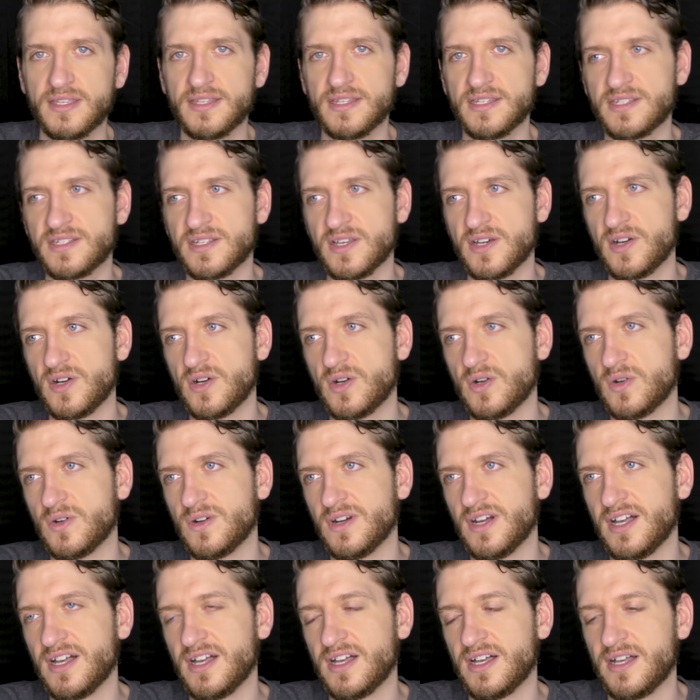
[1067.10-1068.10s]

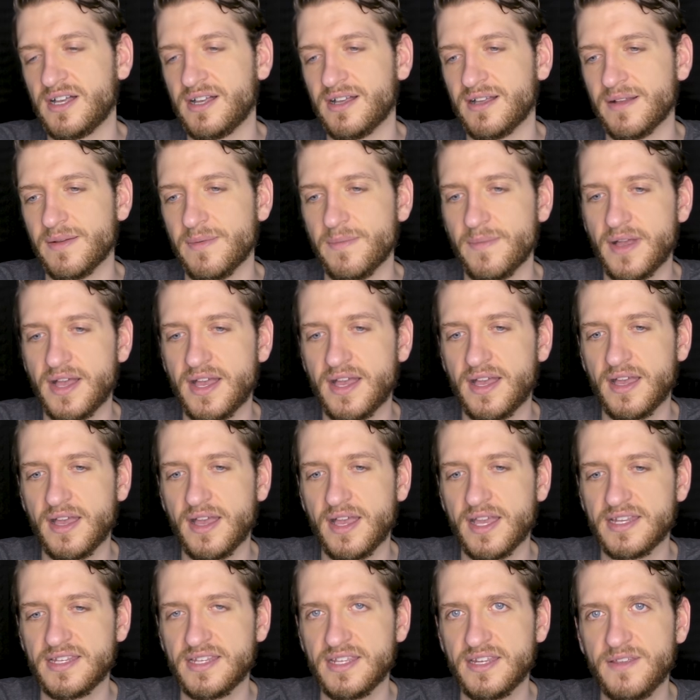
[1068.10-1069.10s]
so um,
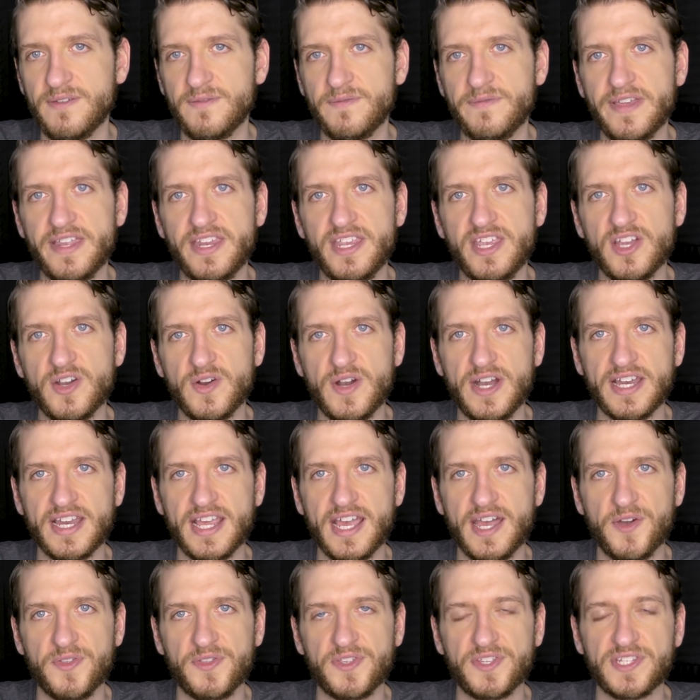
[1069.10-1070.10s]
I did a video on
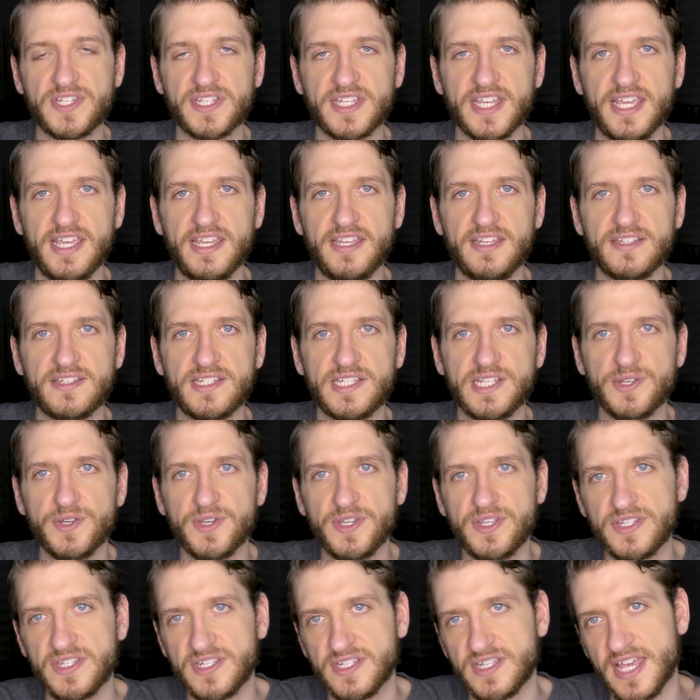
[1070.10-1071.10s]
how the skate
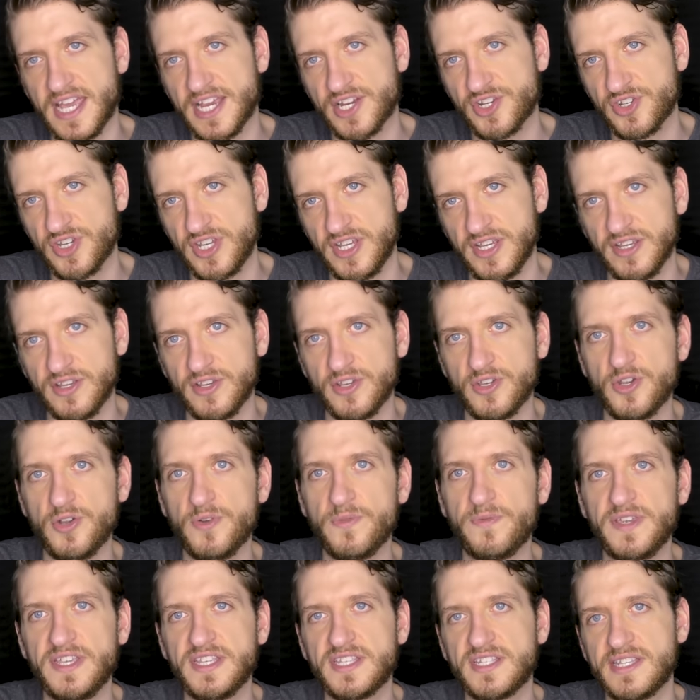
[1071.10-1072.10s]
series is actually
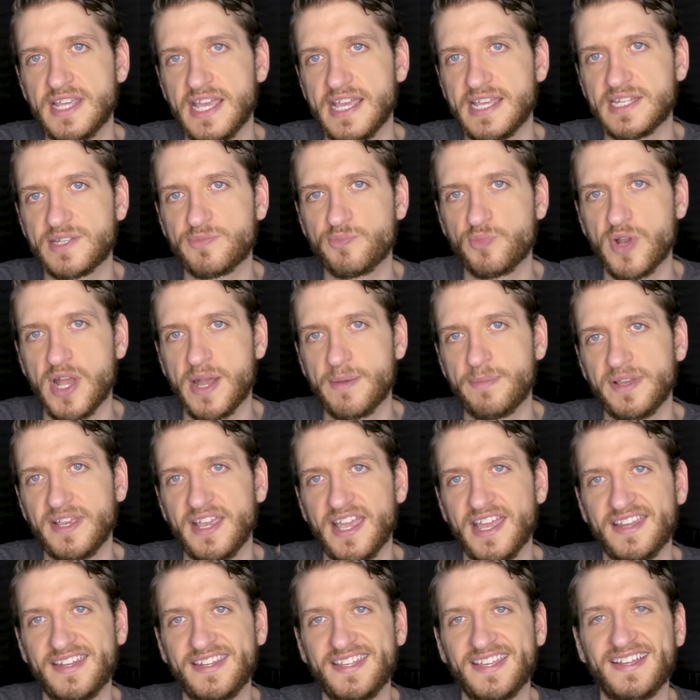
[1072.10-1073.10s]
goofy stance
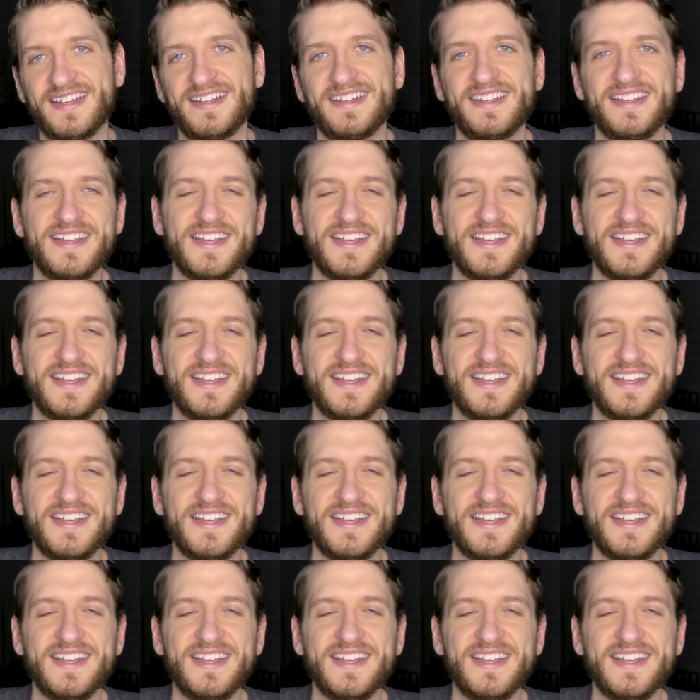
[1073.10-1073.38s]
propaganda,